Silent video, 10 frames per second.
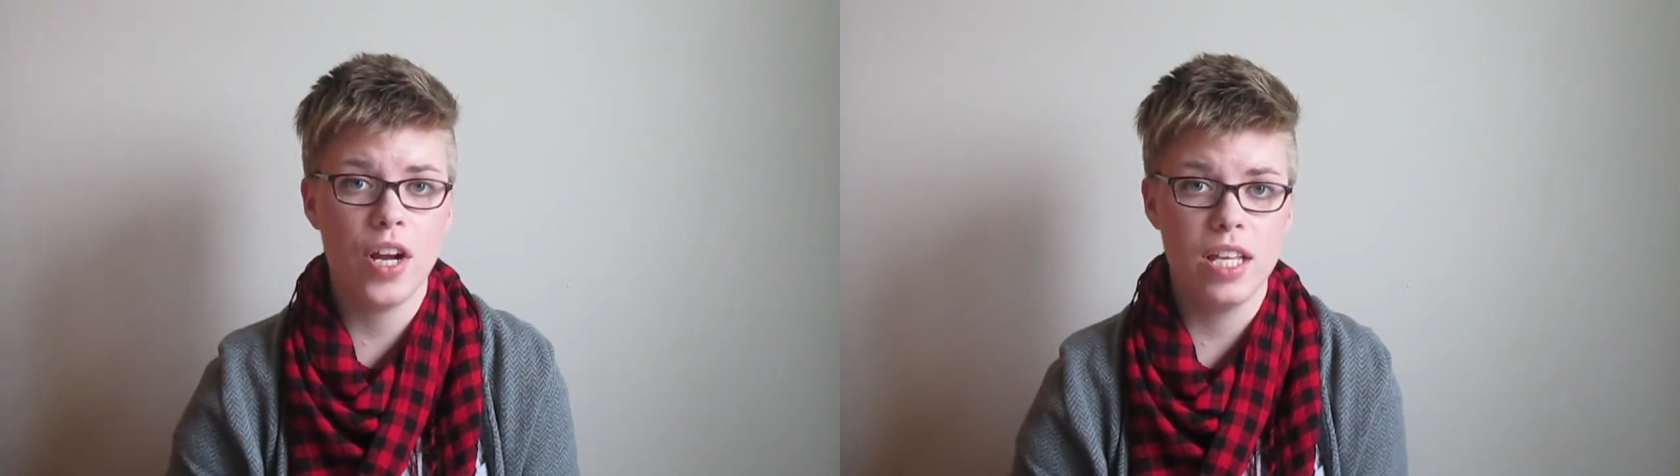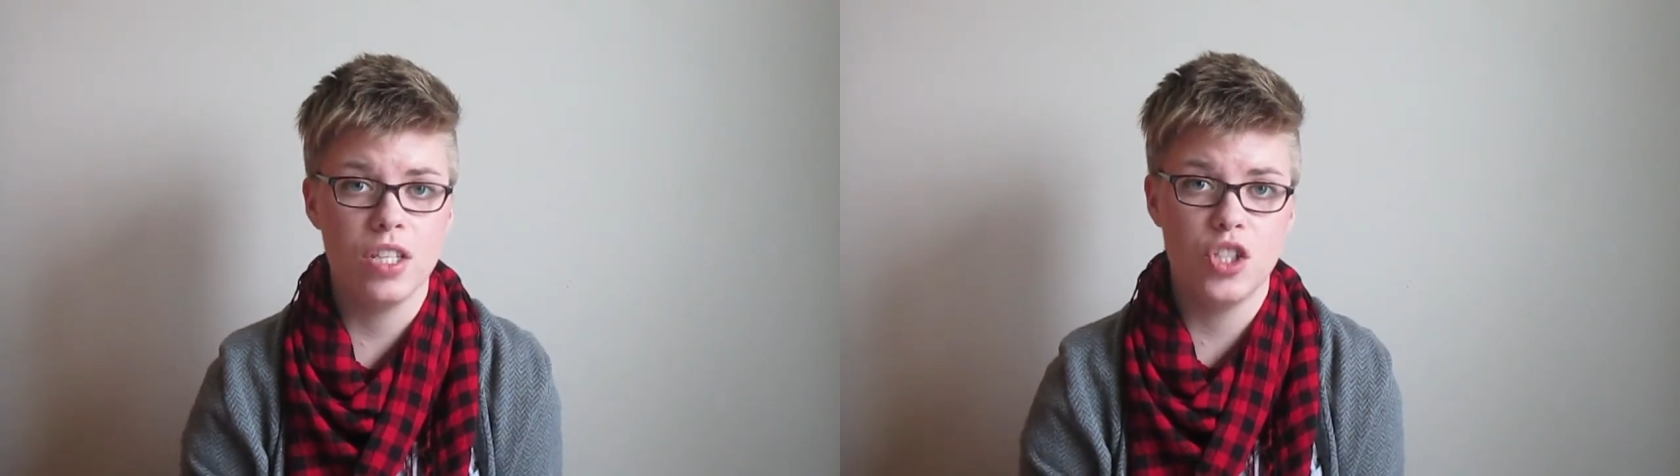
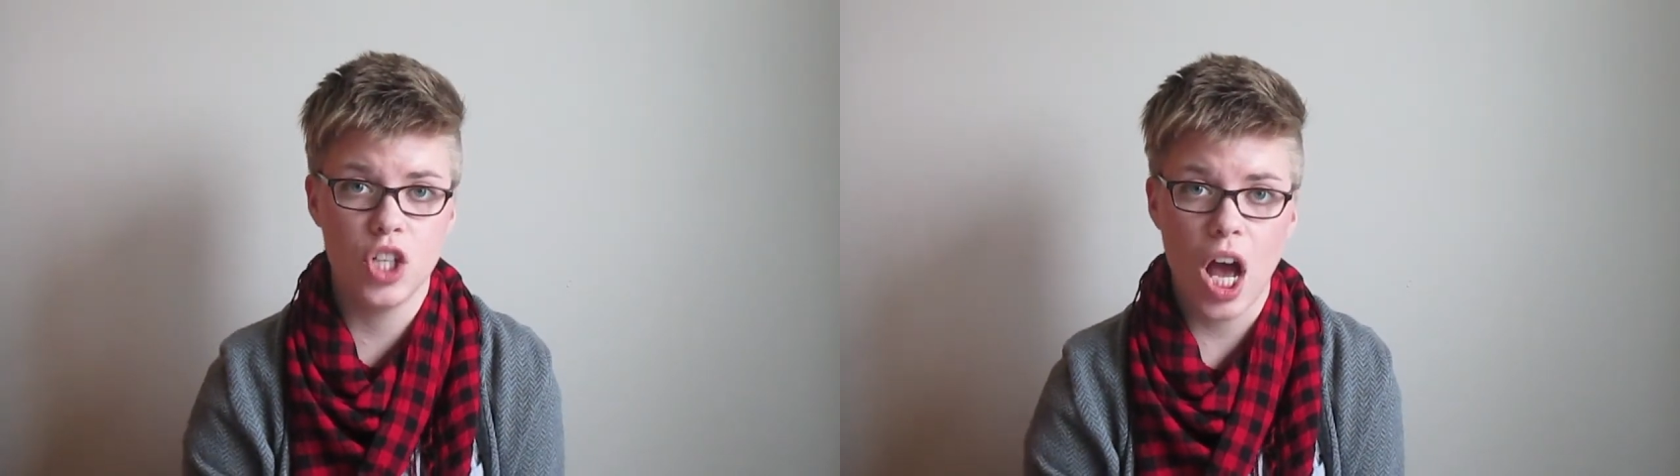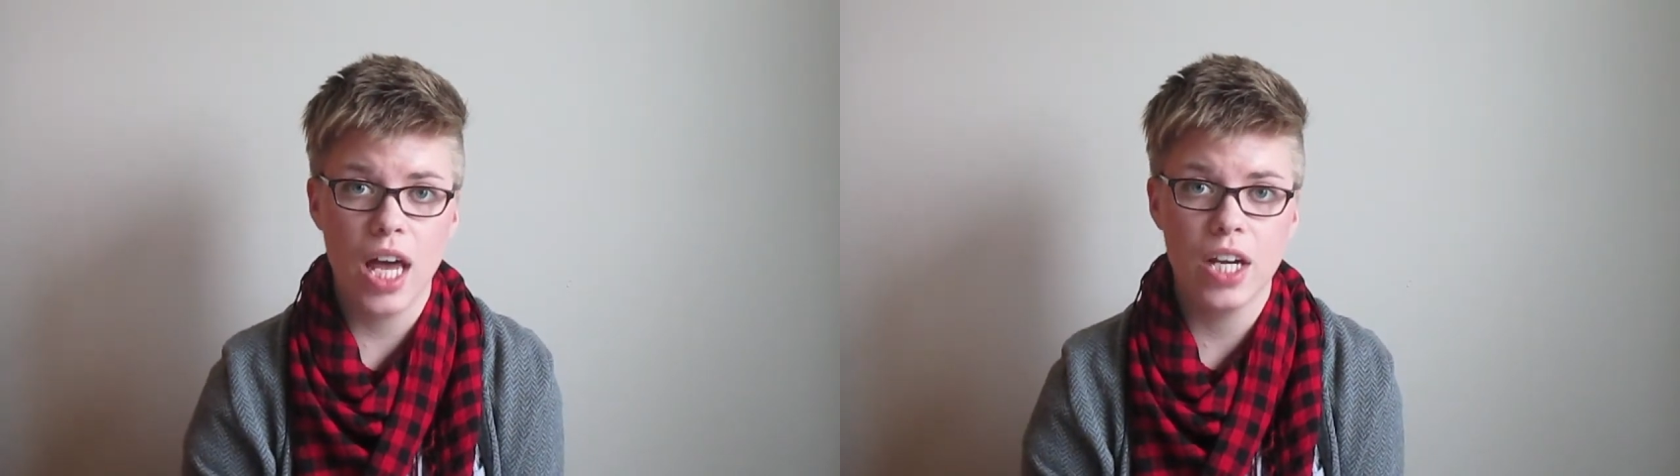is
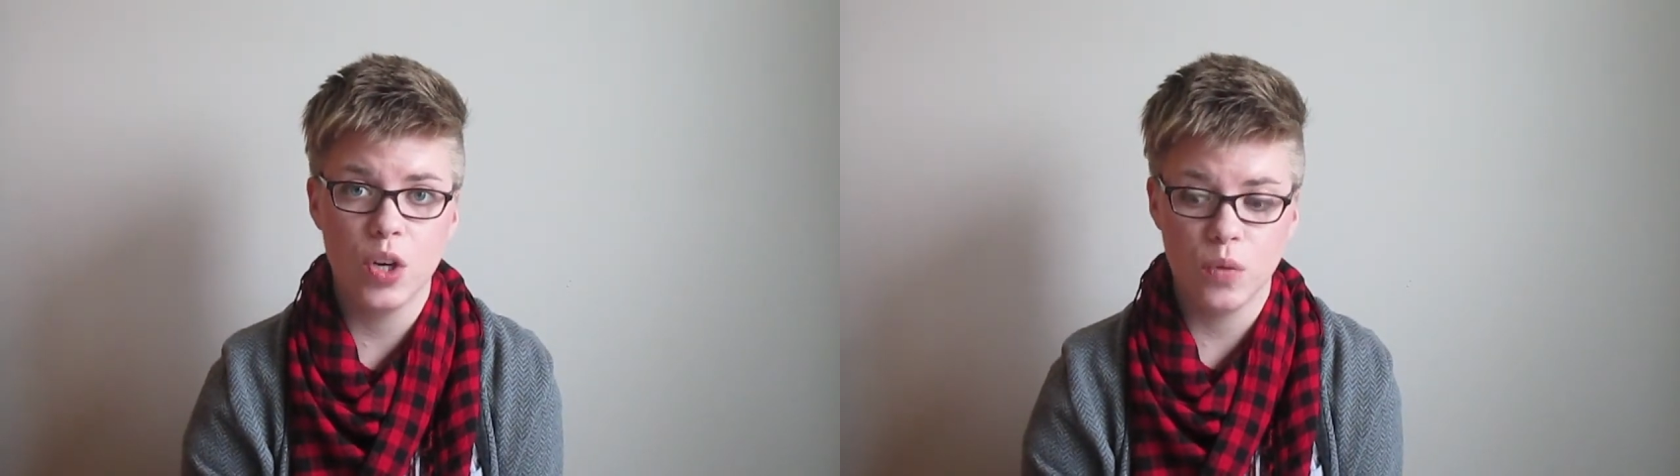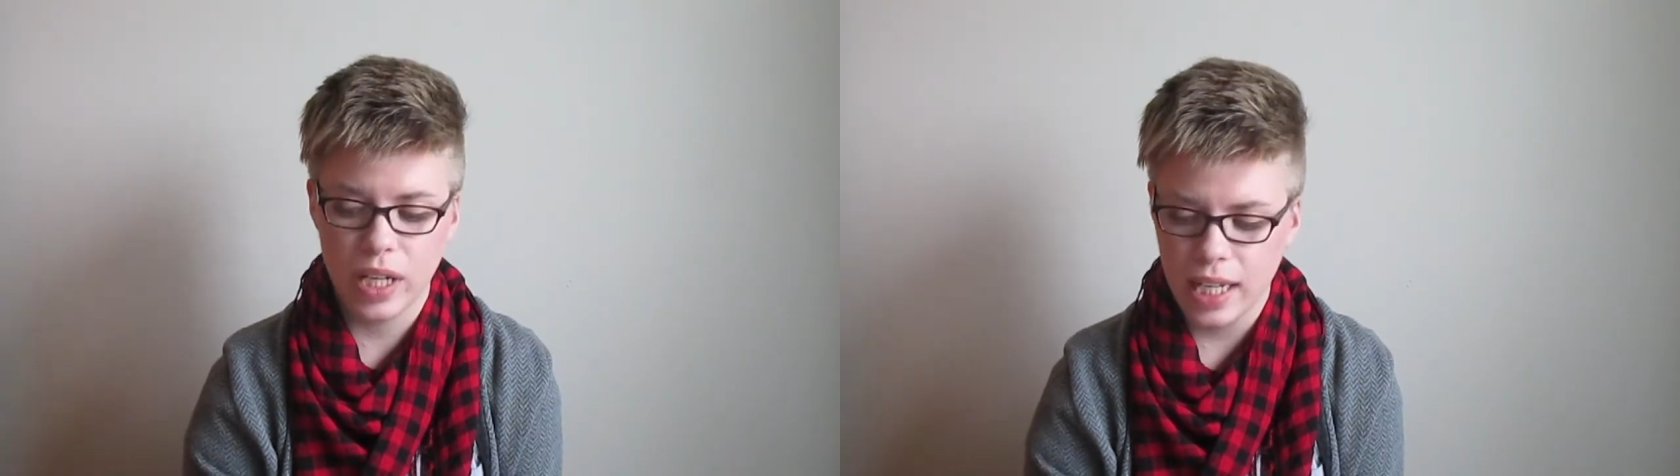John
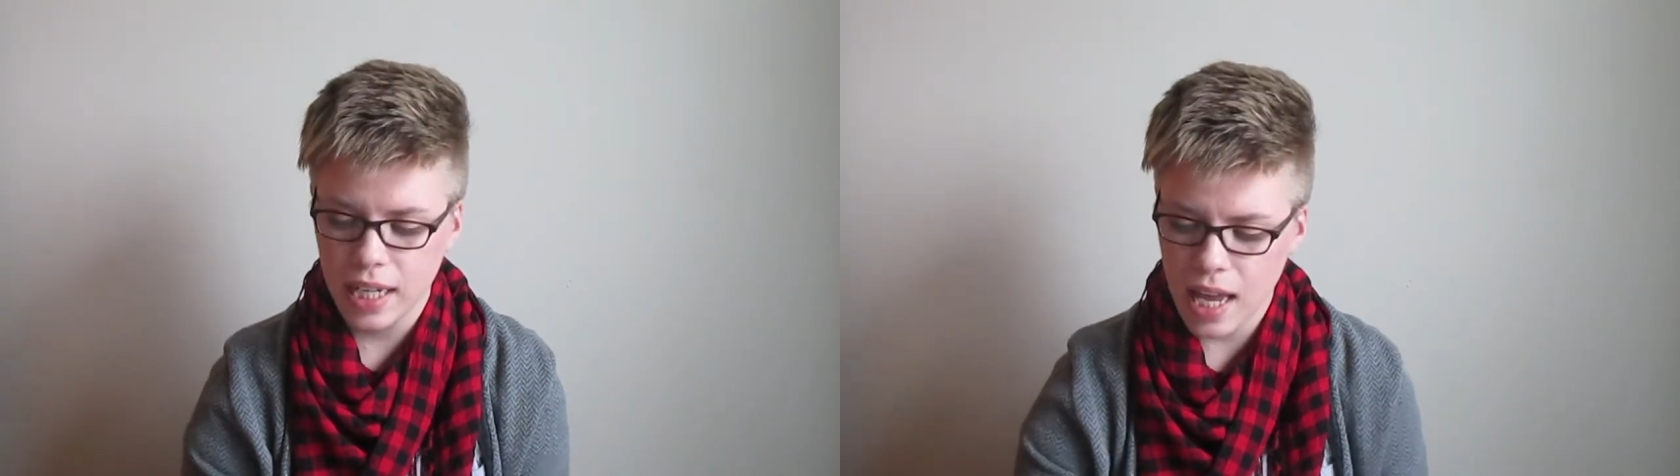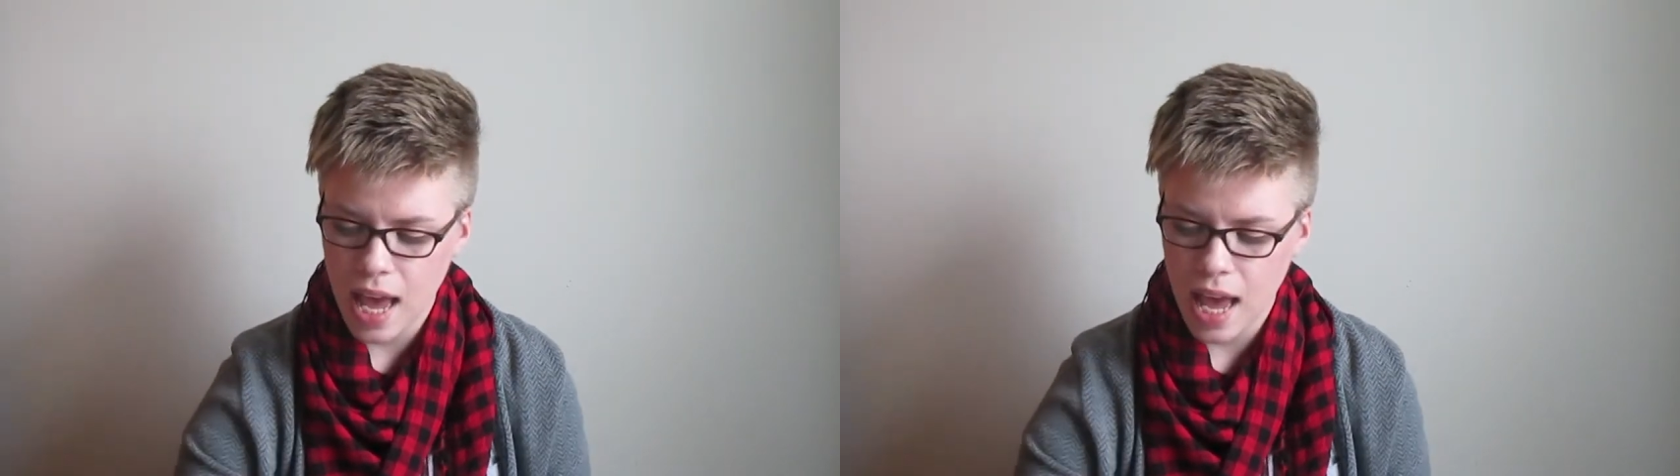Green.